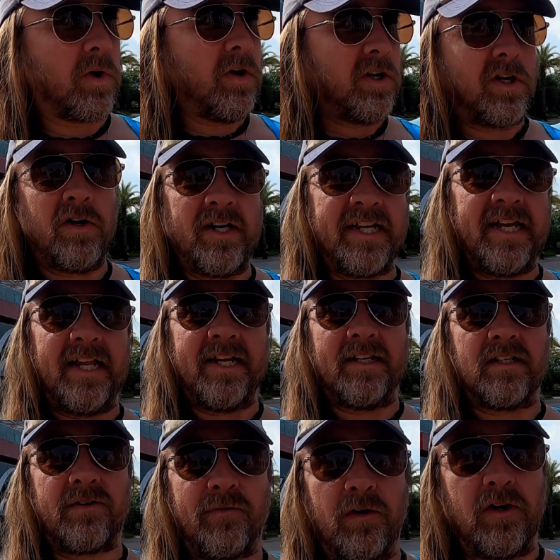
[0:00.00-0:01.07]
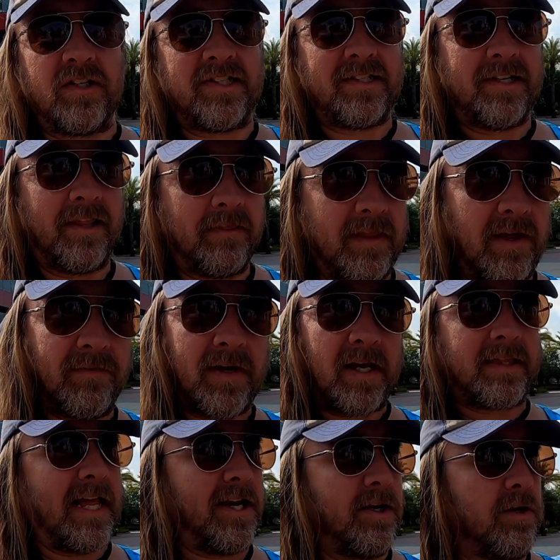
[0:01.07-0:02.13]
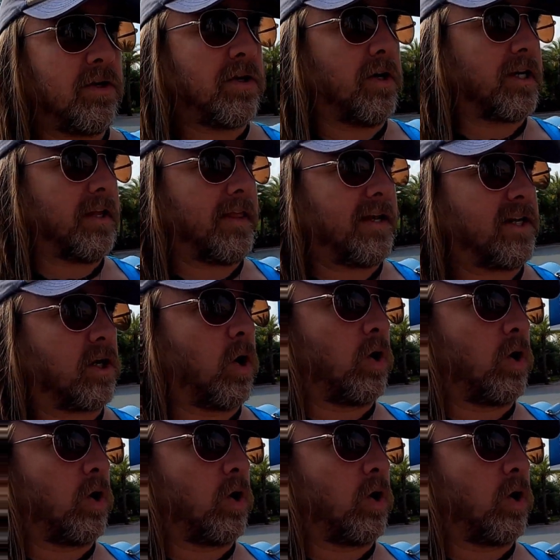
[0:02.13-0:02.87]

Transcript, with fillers: We're gonna go to Gideon's first. They've got that new cookie that